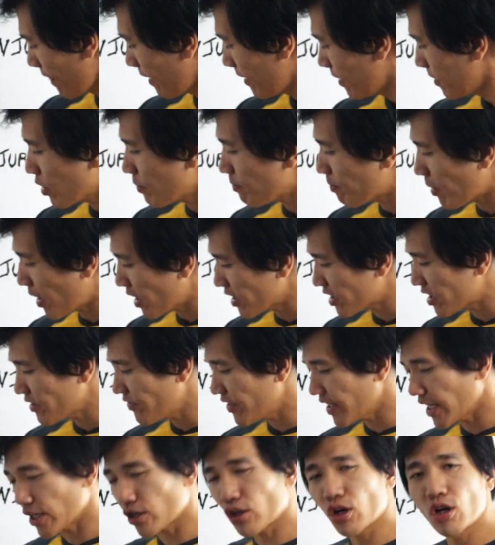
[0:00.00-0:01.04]
Certain parts
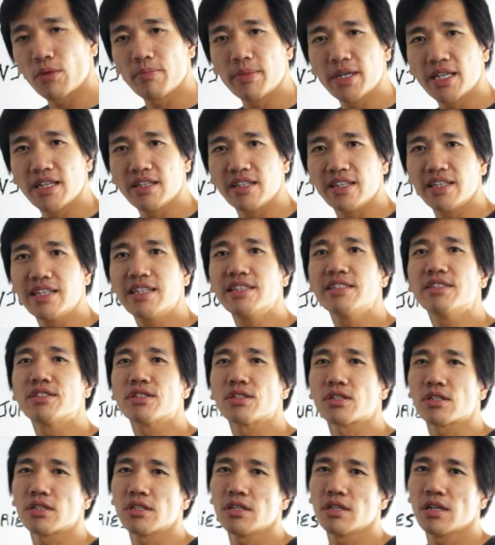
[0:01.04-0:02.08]
of it are gonna be
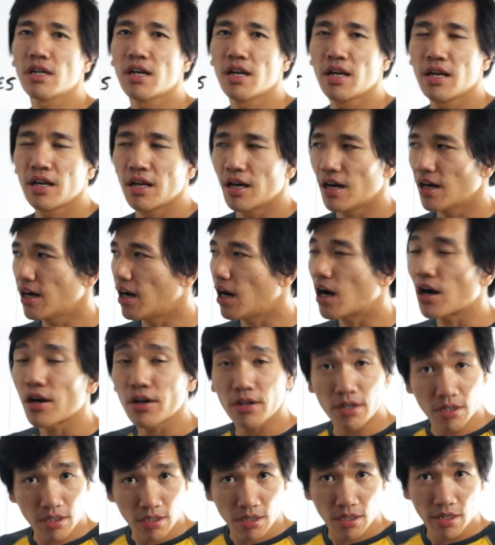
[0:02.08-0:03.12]
easier, uh,
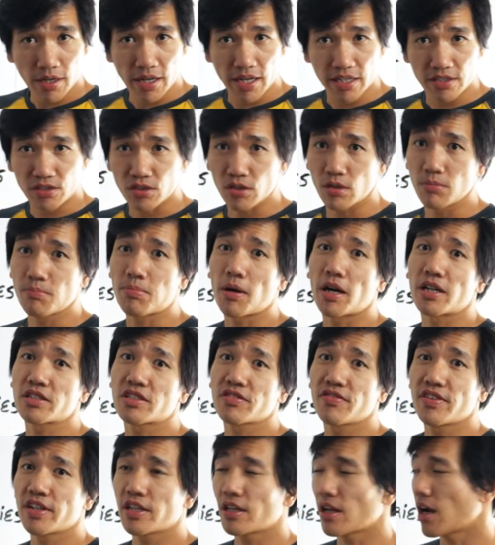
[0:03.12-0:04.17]
harder, and certain
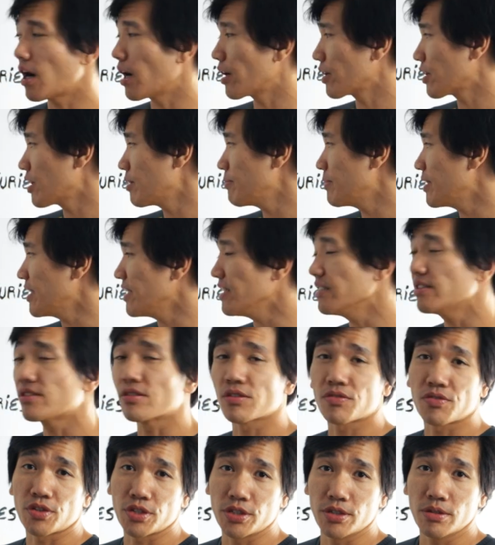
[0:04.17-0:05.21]
parts of it are gonna be
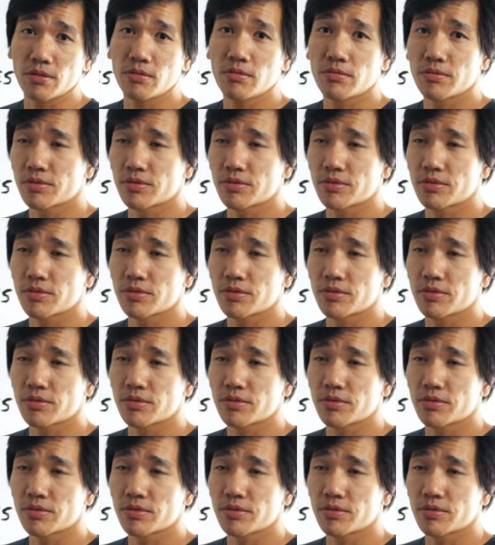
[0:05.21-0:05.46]
easier for you.